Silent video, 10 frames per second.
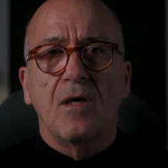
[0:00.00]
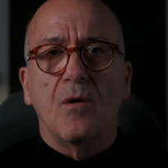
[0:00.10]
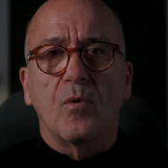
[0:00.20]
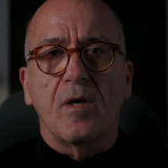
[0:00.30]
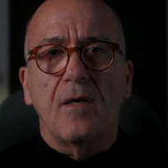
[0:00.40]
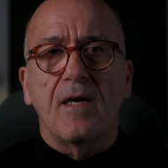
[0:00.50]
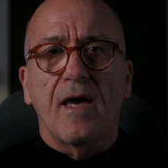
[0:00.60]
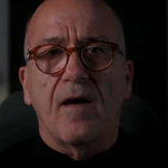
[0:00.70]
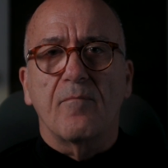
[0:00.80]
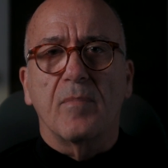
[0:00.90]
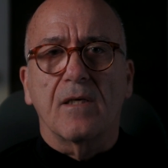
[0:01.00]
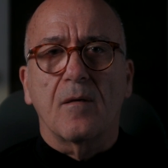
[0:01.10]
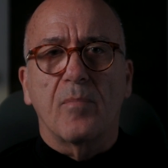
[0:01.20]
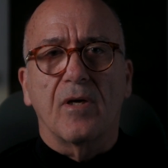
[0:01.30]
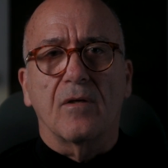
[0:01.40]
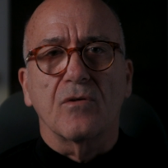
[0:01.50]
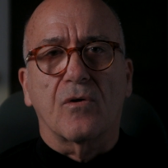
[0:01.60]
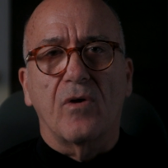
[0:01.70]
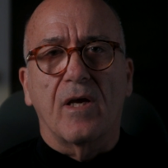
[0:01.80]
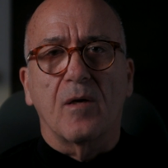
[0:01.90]
We have been compelled to
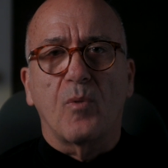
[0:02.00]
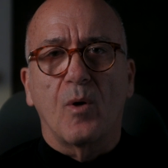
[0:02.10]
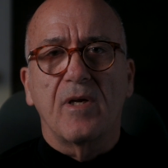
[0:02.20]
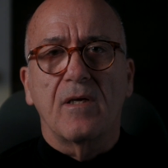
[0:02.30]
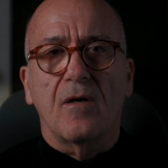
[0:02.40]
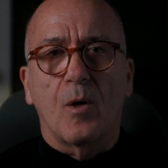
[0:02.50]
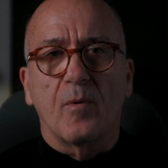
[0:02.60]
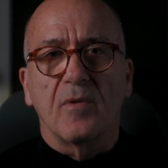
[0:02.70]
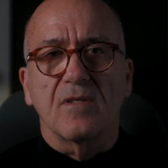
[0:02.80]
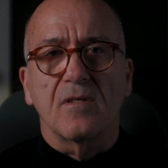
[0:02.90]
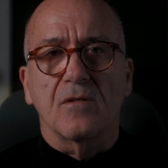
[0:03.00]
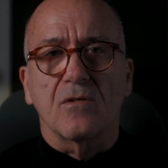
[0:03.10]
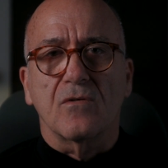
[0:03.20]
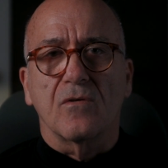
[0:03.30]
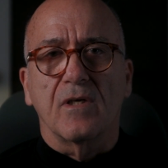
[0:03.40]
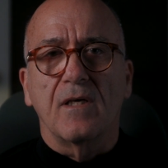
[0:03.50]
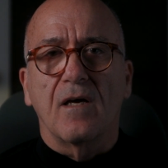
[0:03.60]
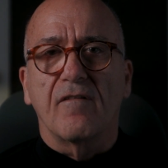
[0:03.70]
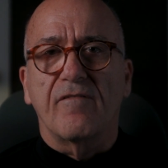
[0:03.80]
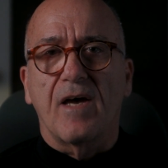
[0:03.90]
create a permanent armaments industry
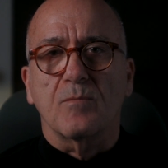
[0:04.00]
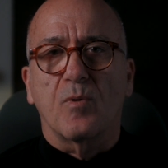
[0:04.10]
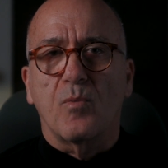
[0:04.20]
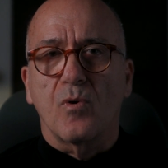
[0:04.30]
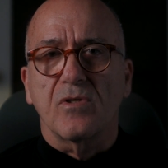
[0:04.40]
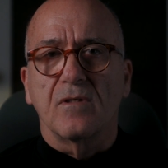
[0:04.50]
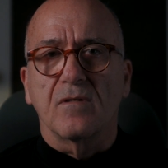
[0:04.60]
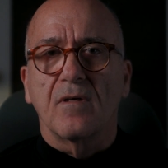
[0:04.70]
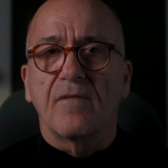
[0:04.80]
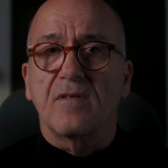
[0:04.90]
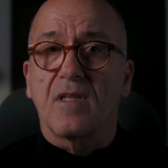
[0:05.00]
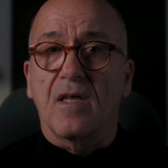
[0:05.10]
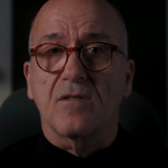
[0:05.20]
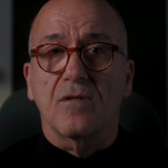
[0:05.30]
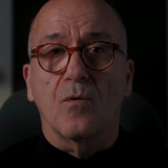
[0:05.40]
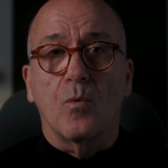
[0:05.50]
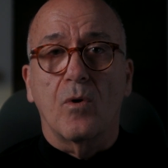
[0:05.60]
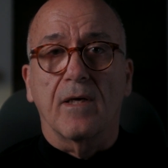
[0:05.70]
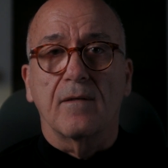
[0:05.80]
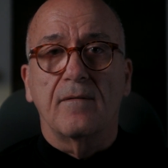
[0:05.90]
of vast proportions, thus the warning.